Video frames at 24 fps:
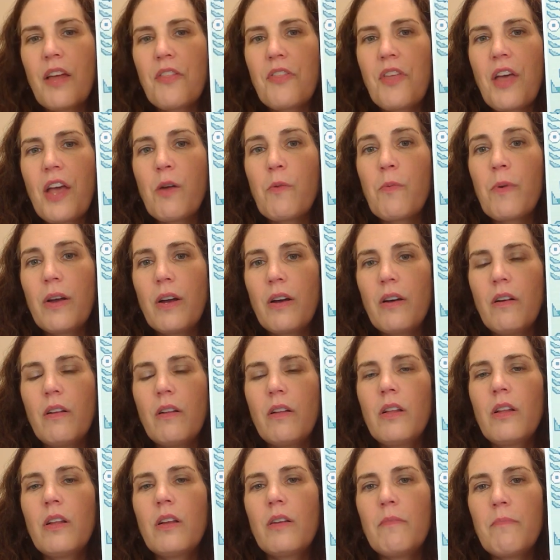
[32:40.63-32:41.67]
they
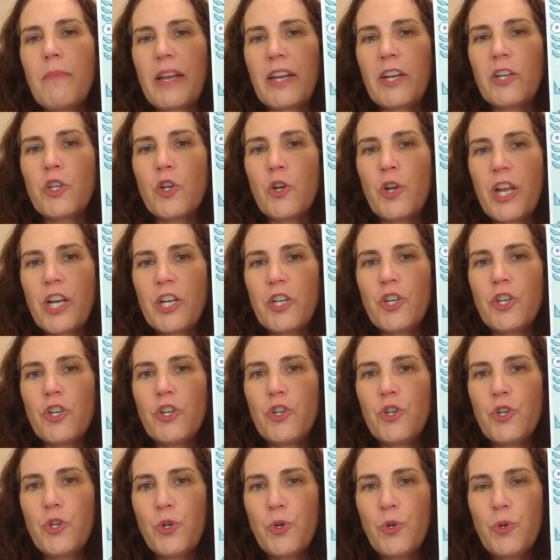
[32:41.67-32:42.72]
will make a
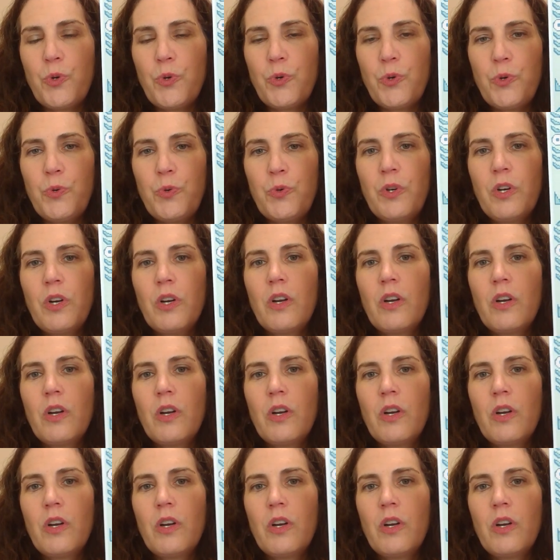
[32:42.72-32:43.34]
donation to